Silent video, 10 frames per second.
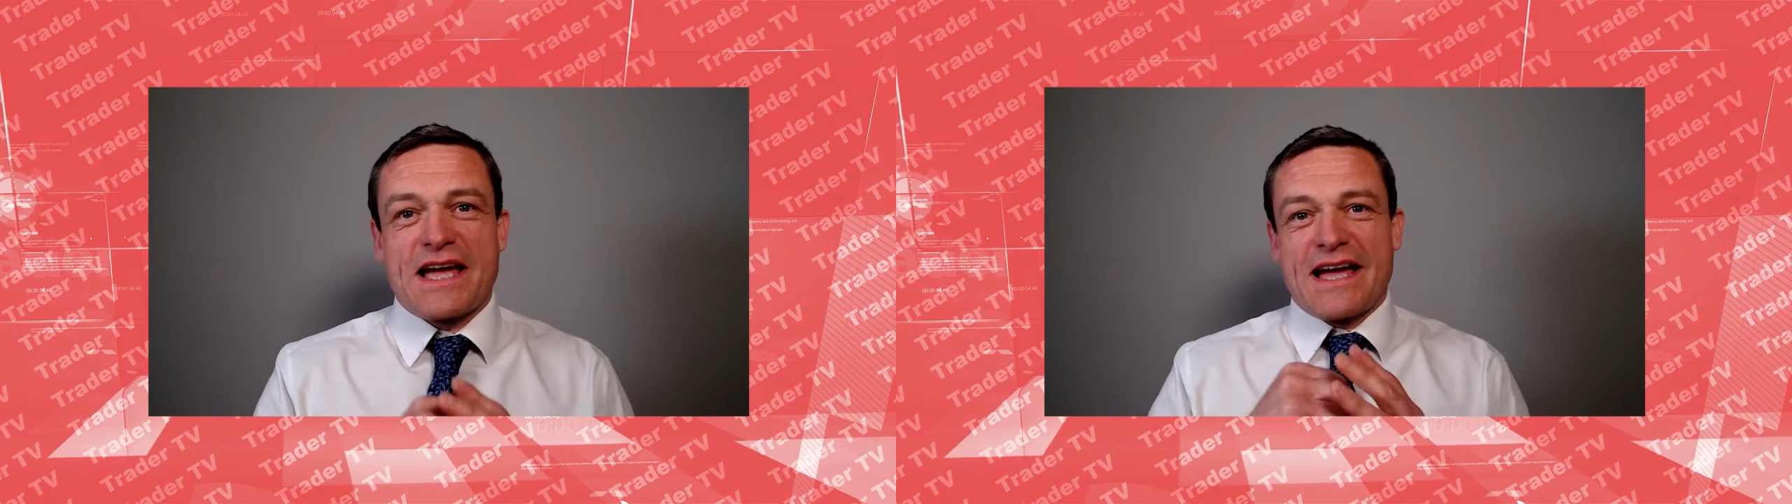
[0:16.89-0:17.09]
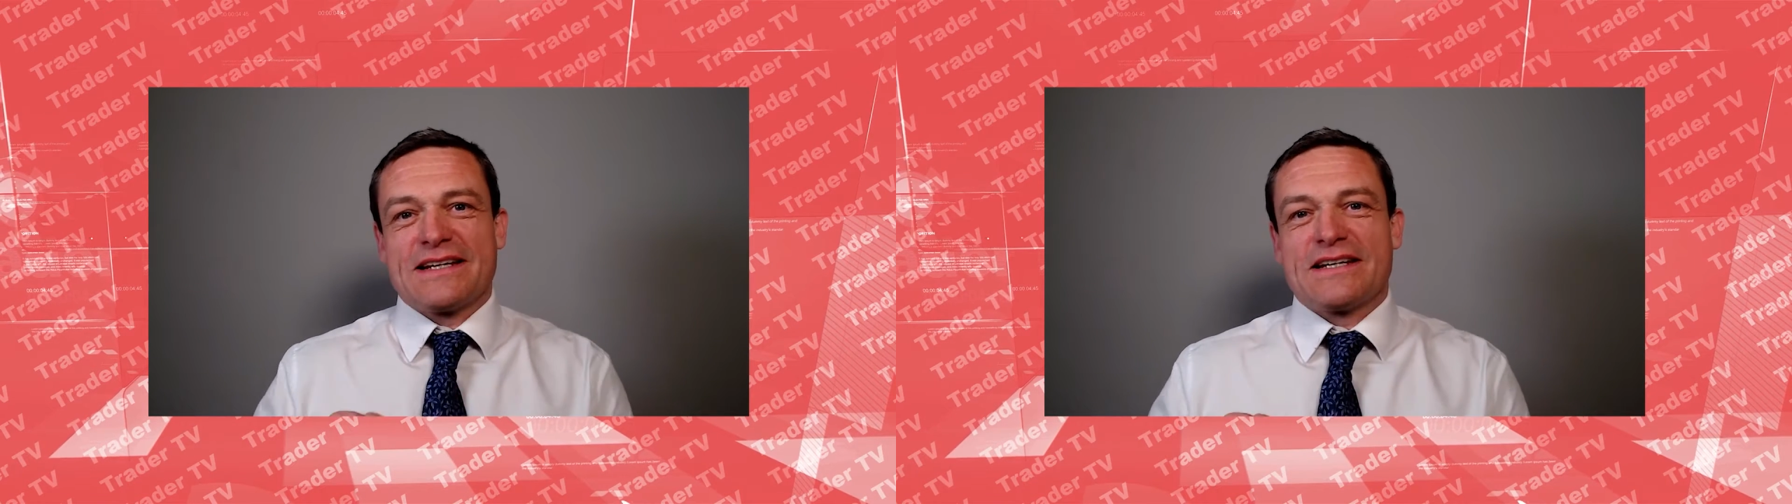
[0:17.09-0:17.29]

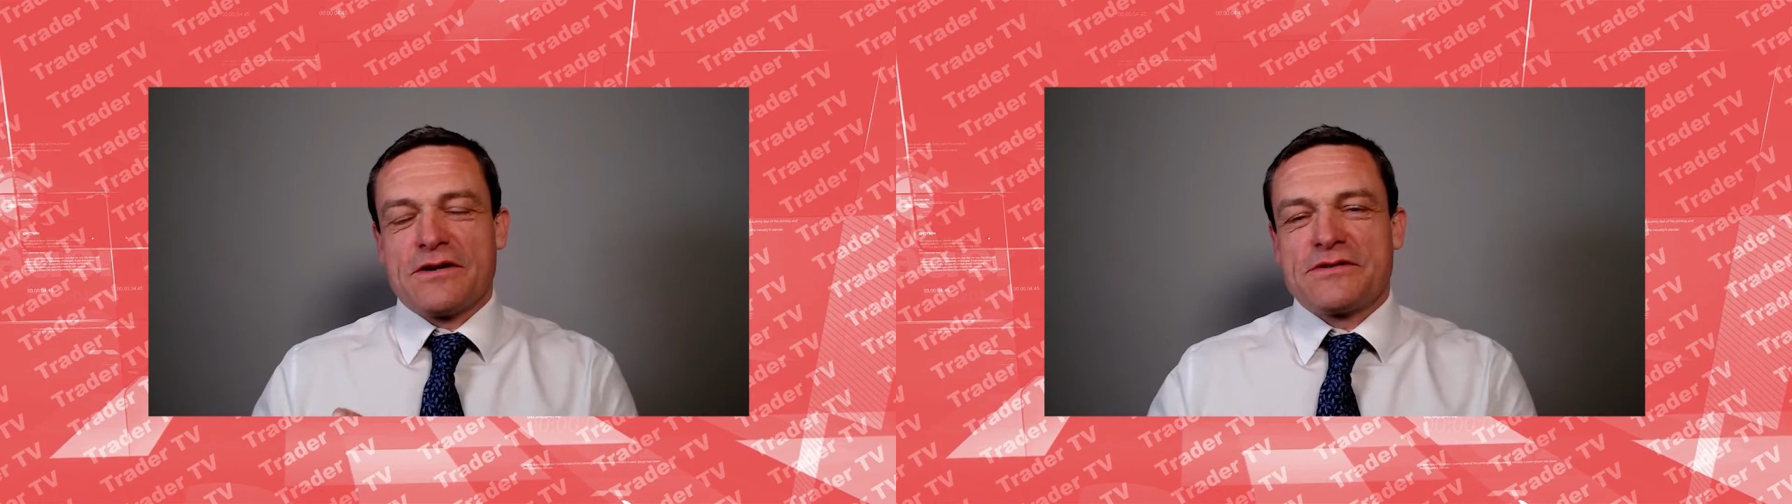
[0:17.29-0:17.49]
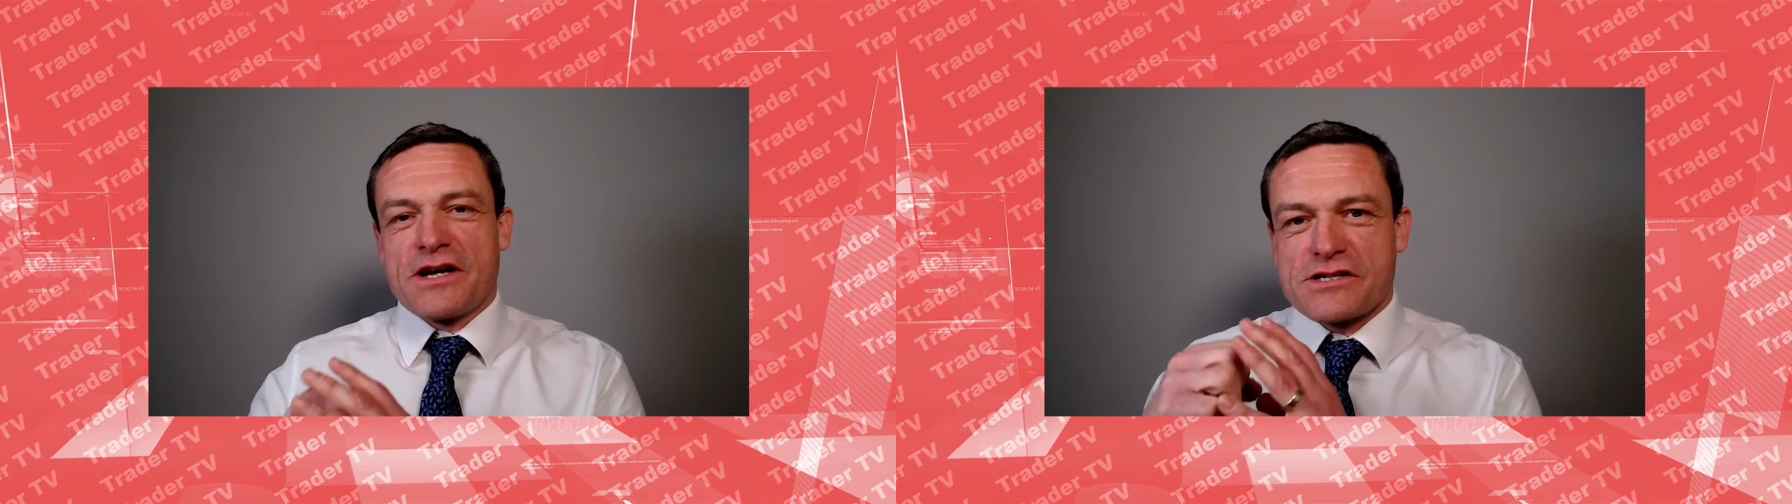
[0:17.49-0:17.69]
and
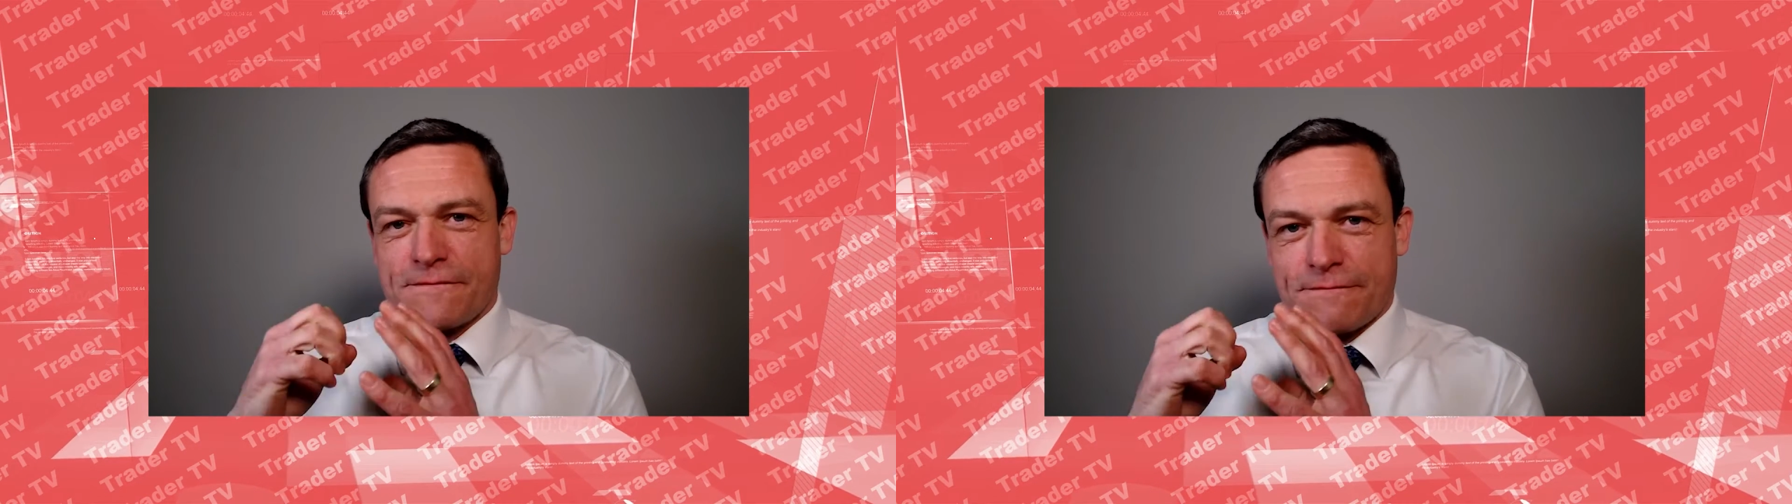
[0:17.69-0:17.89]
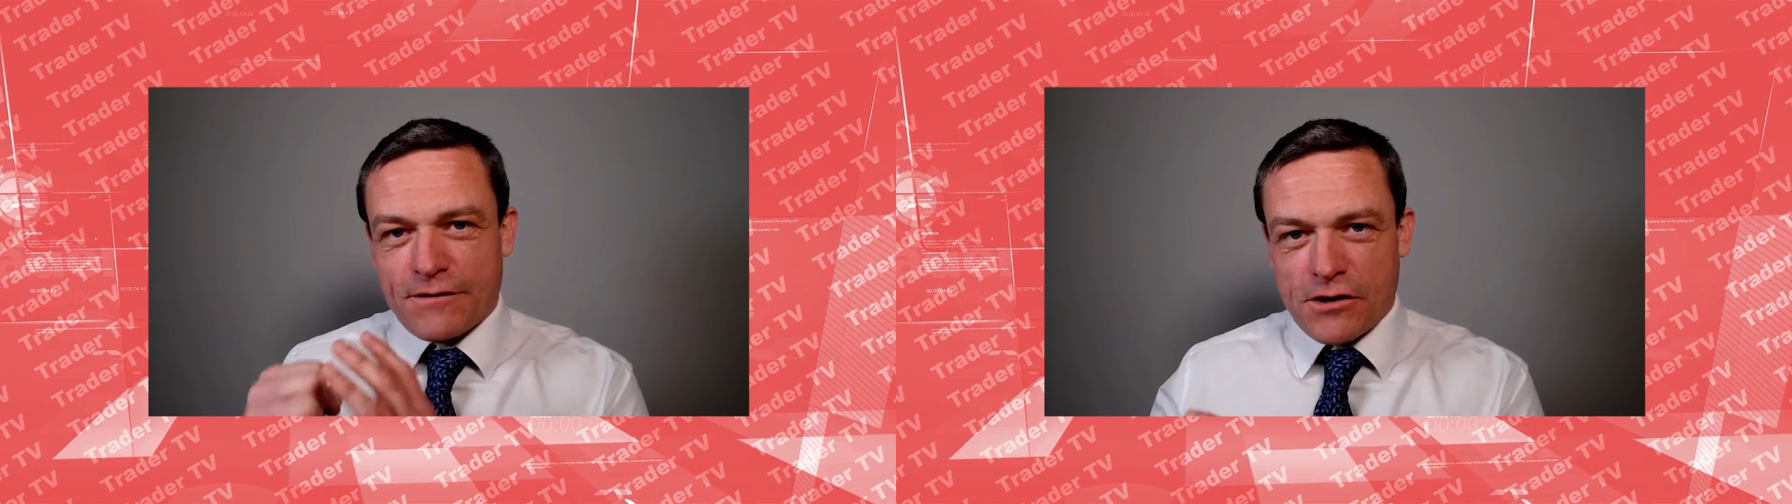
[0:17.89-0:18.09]
low-touch
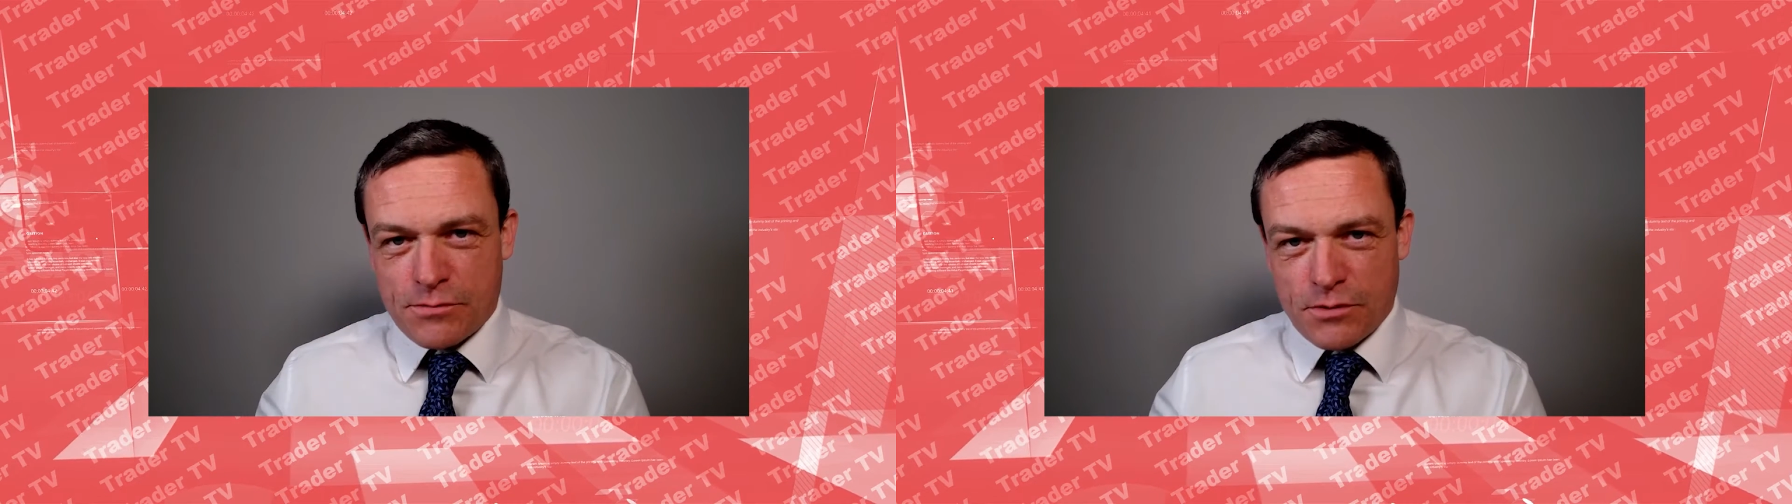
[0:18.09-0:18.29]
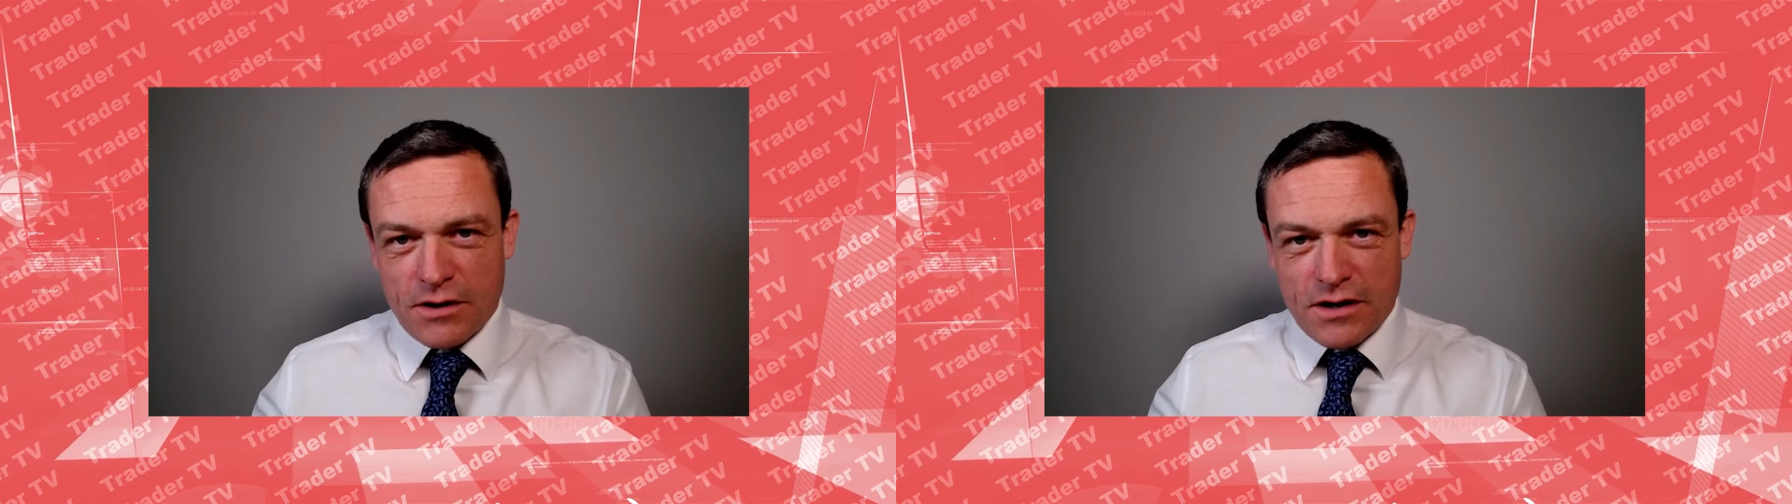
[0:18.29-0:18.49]
flow
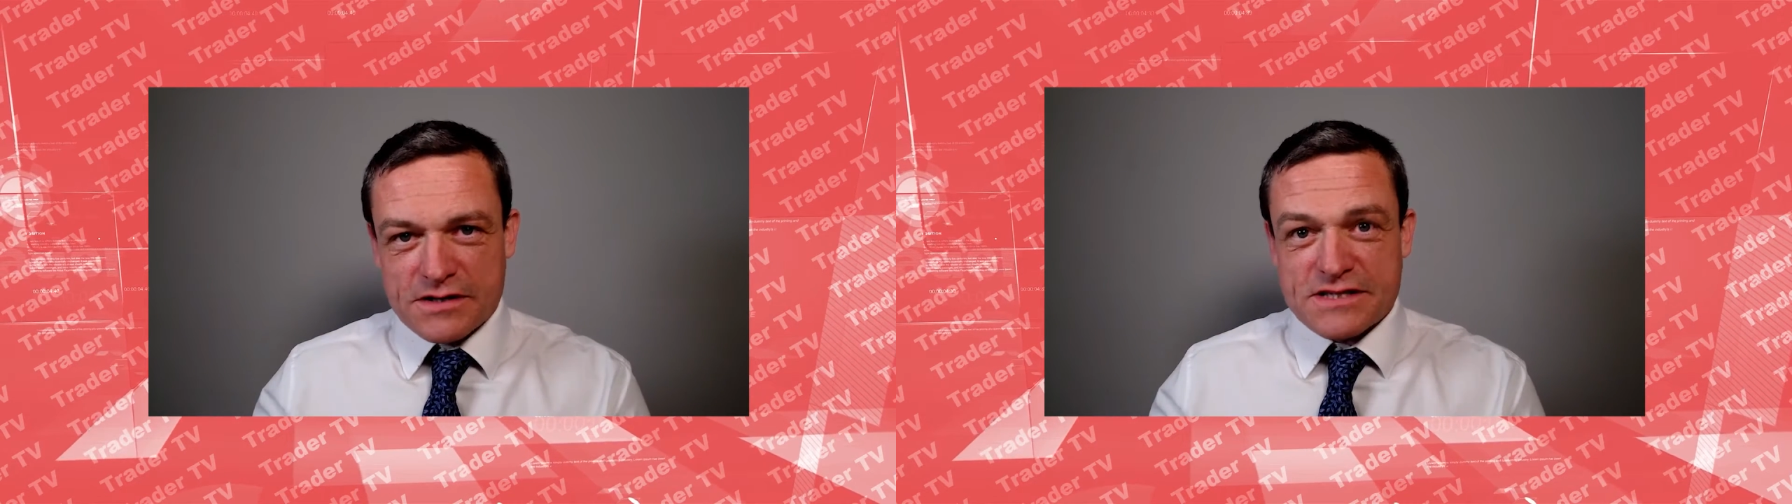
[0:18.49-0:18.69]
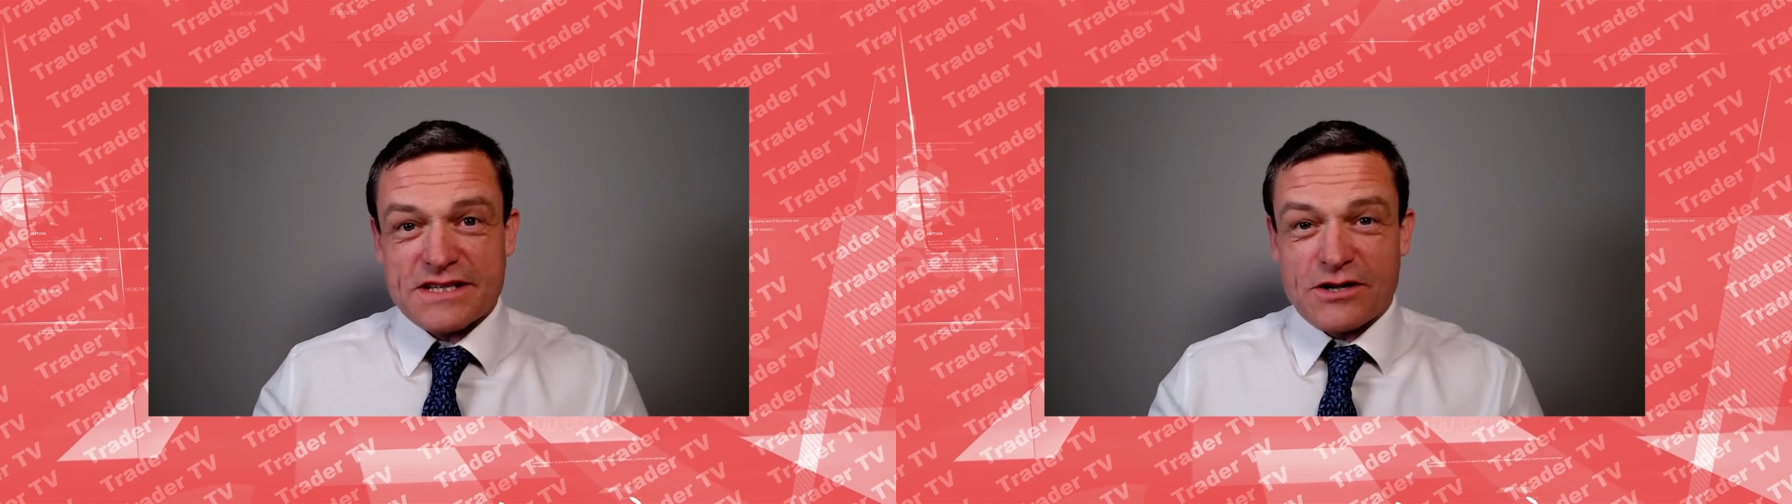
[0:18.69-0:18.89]
products